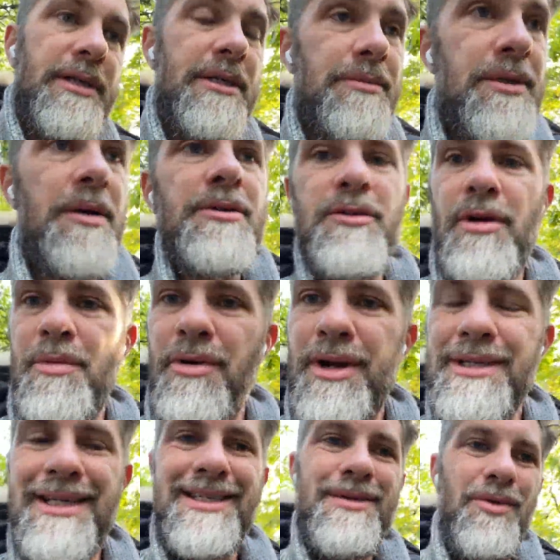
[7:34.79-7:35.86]
Sometimes the right
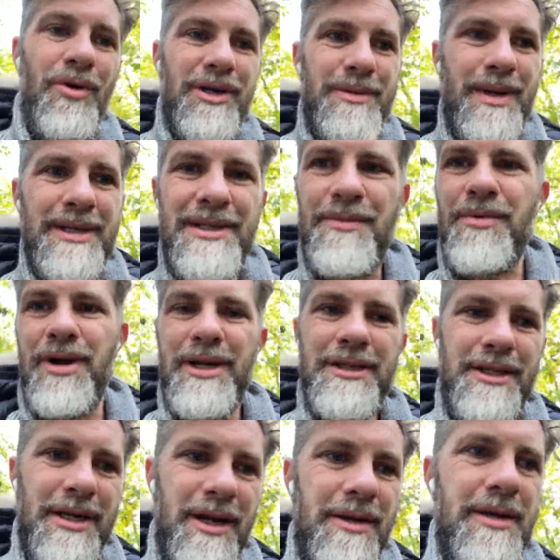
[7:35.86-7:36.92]
price is the more expensive
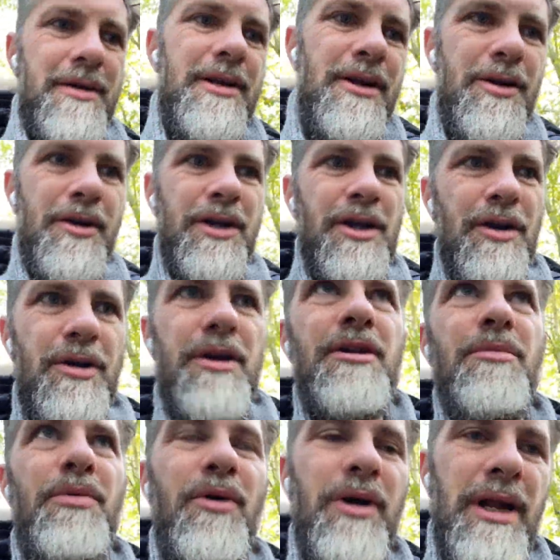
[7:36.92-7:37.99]
price. You know, you're looking at the
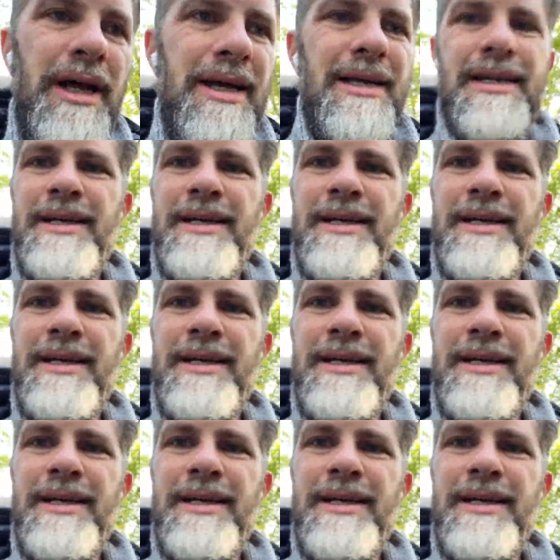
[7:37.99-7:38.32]
boiler.